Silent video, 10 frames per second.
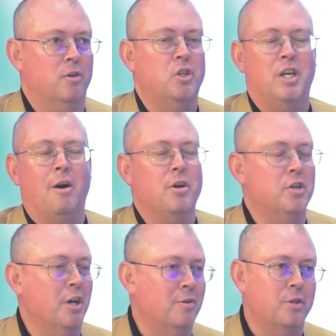share
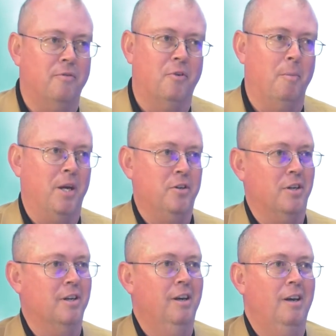each other's
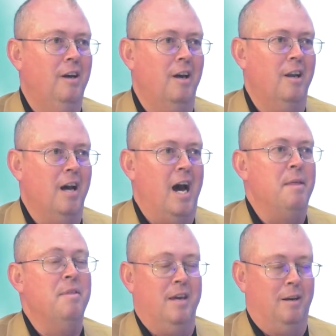information. And I
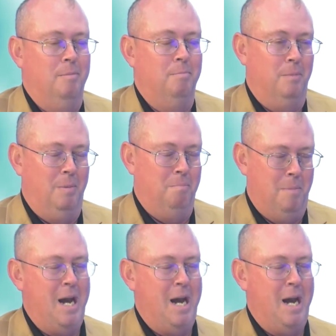think, my